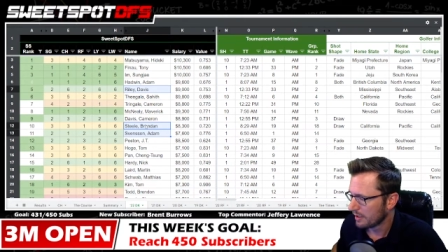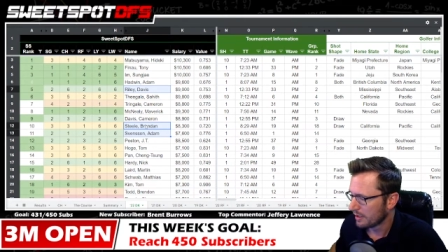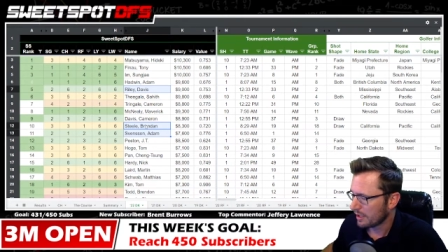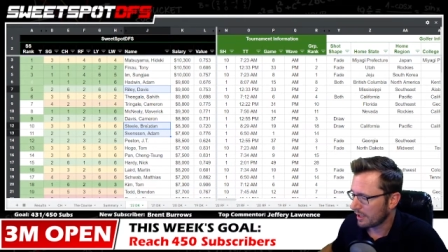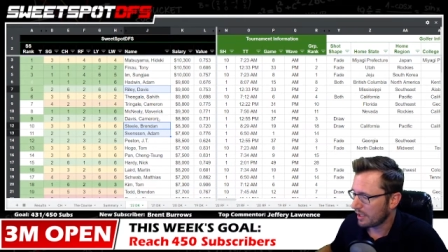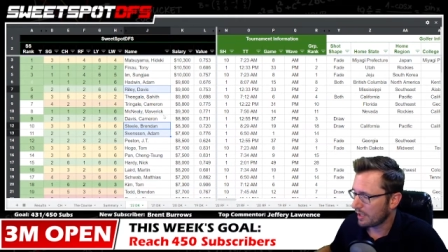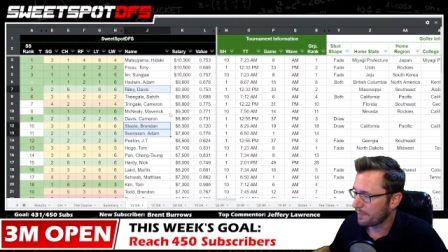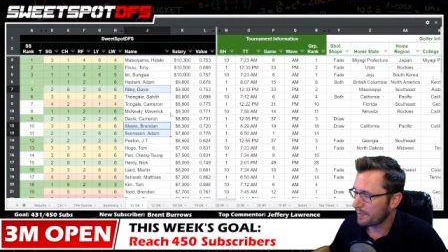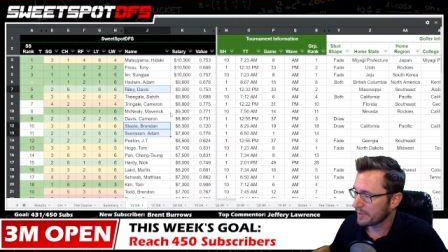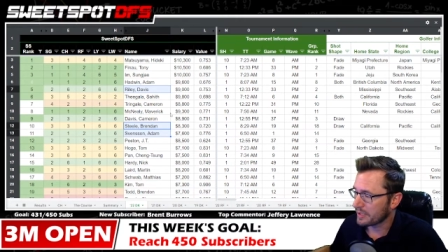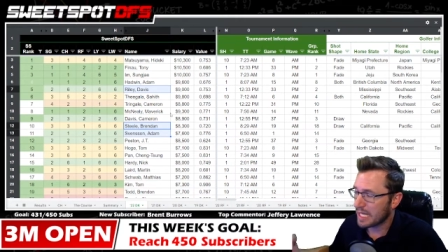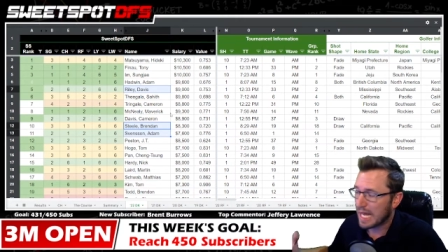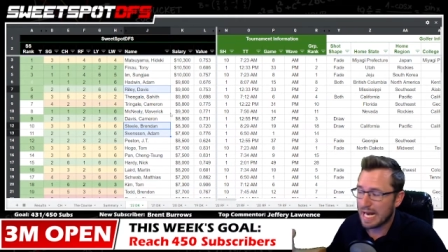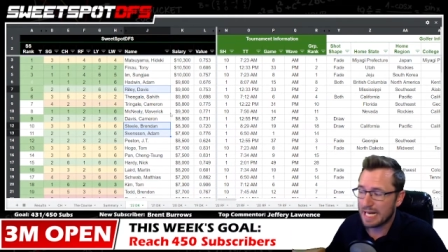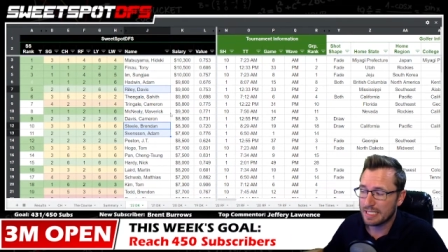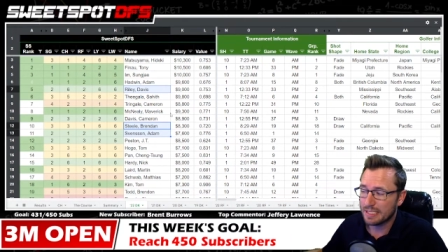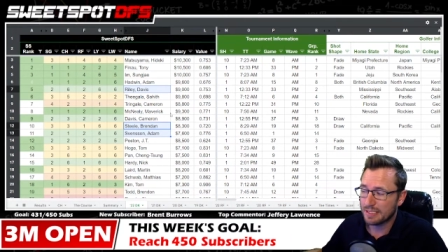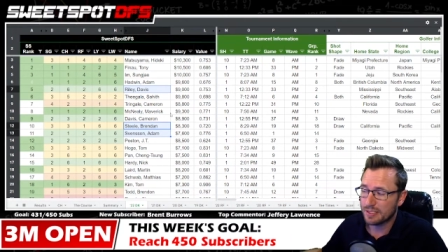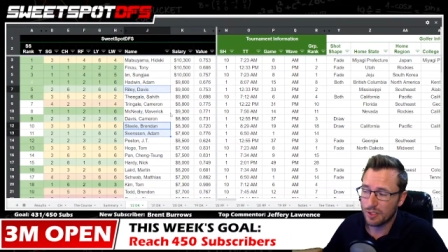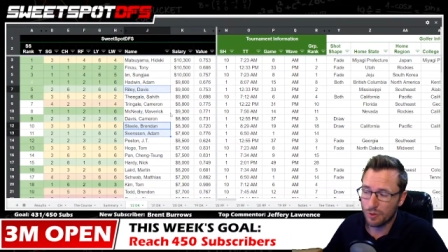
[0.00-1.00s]
Uh, but that
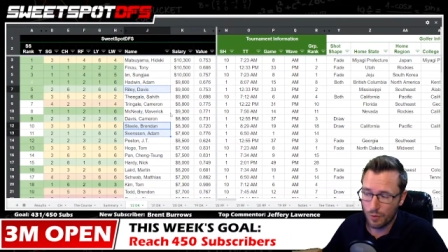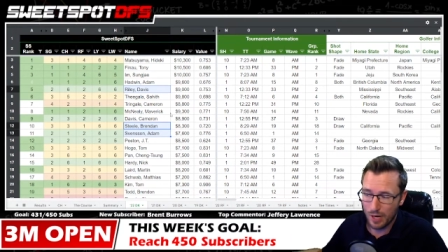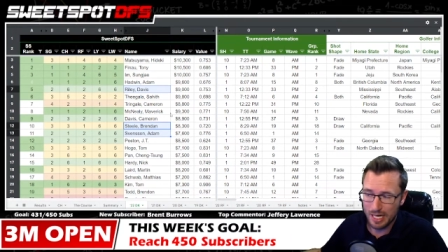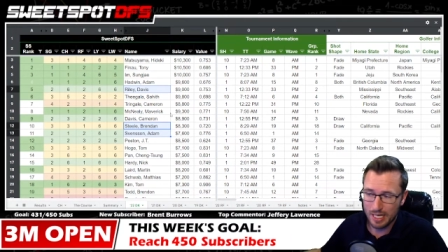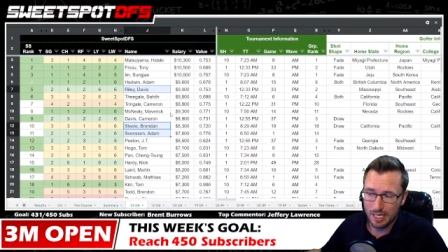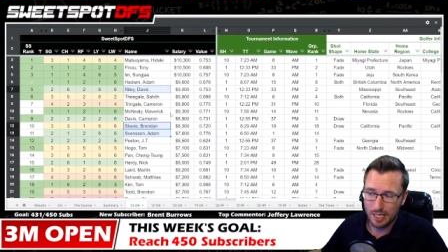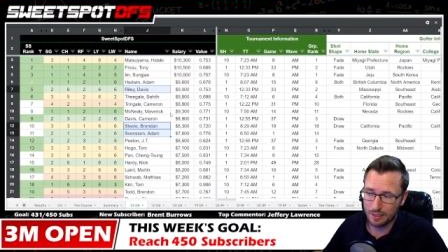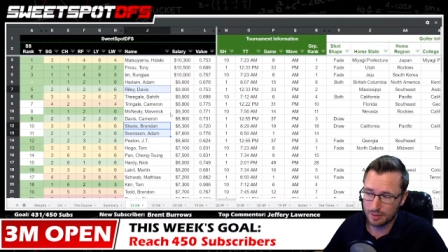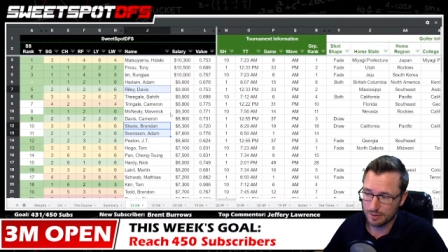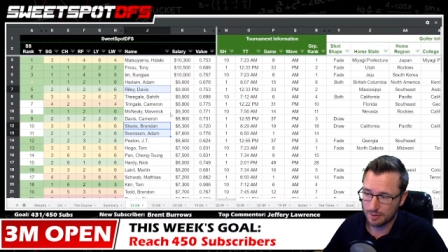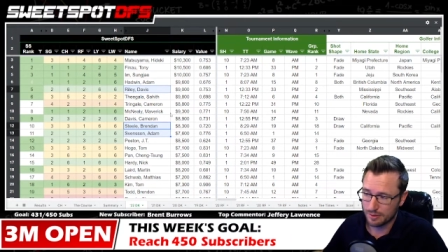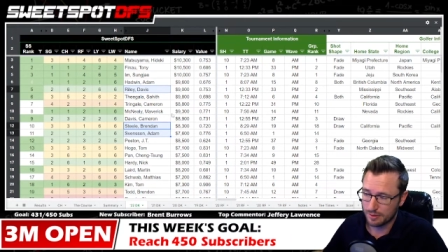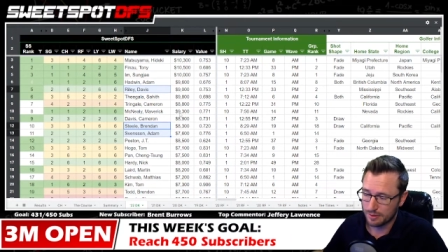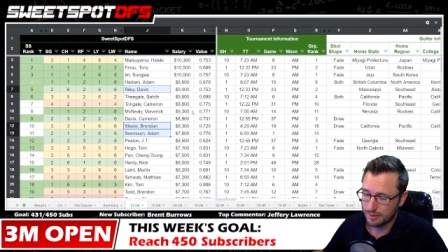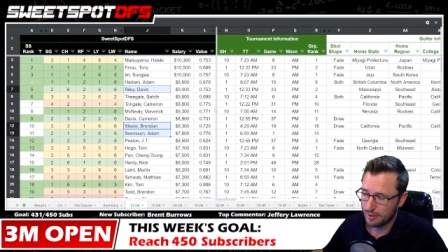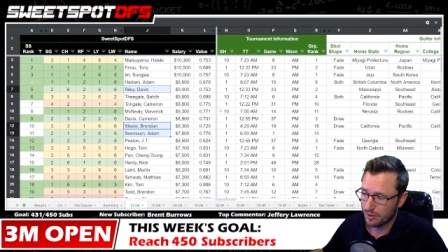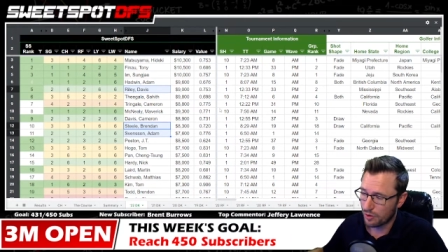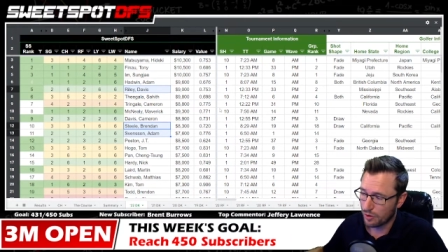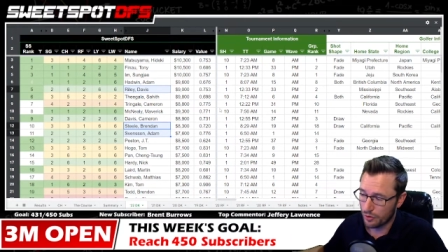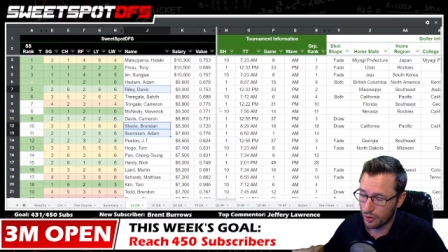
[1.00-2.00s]
is the rankings
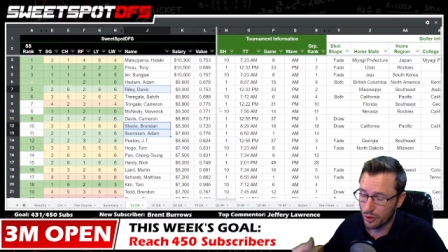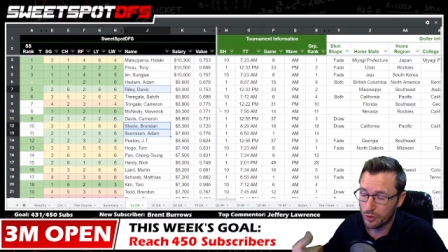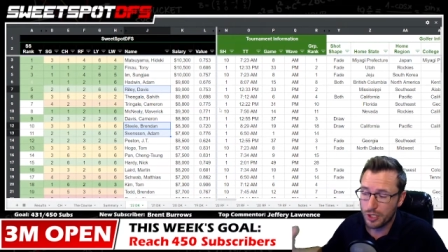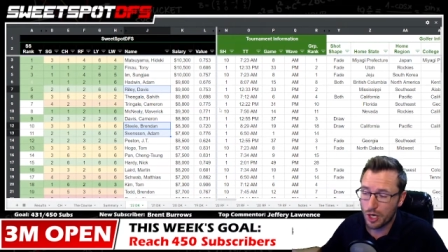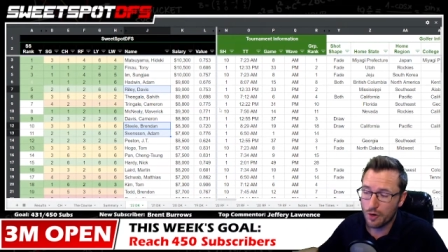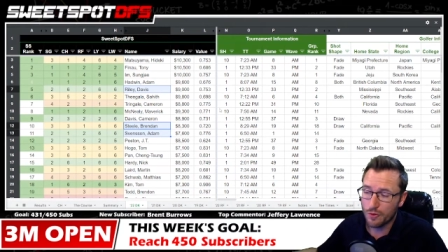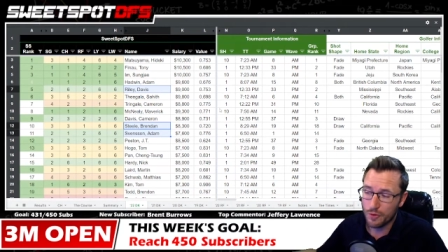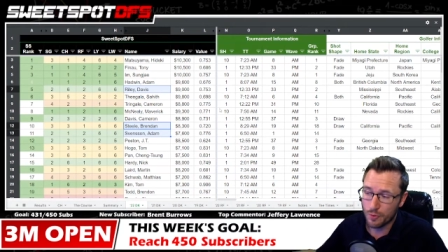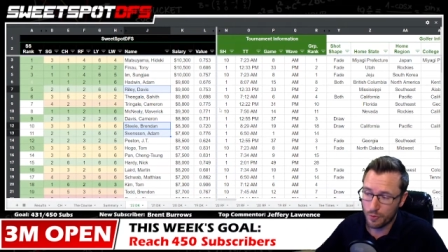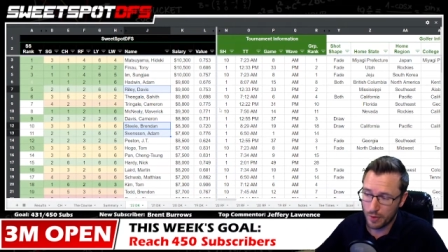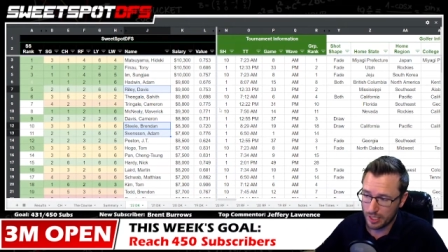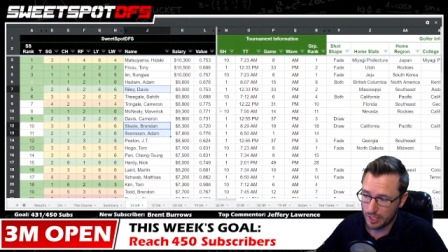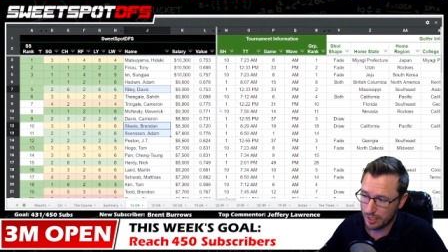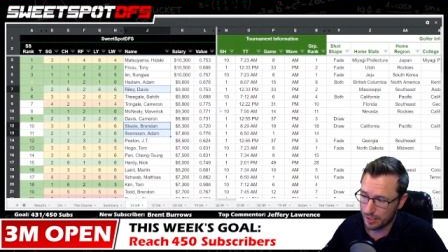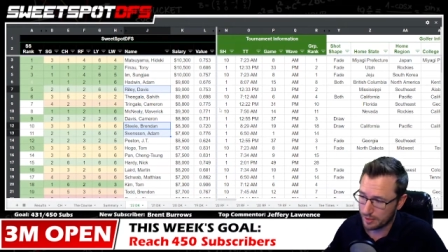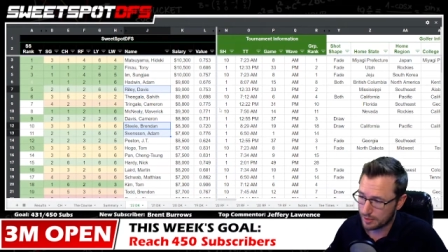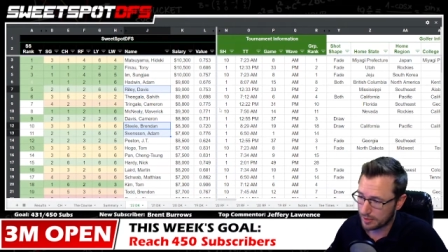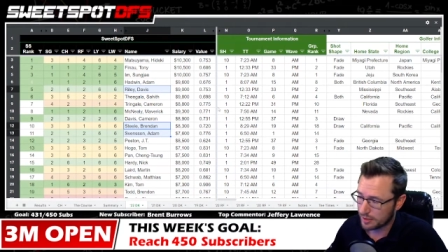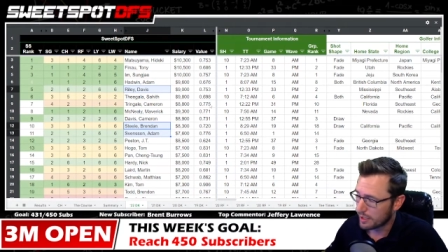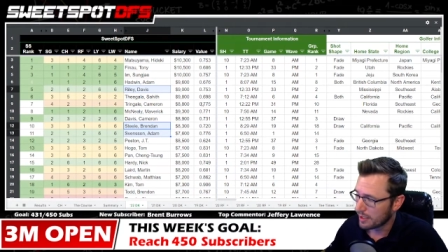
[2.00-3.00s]
or those are the
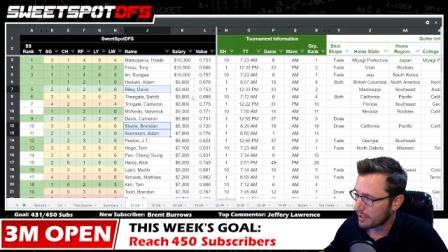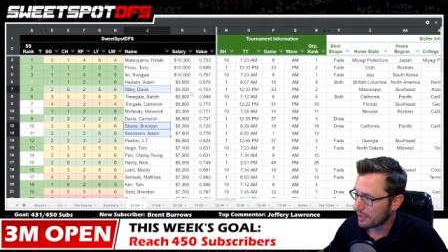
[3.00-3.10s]
rankings.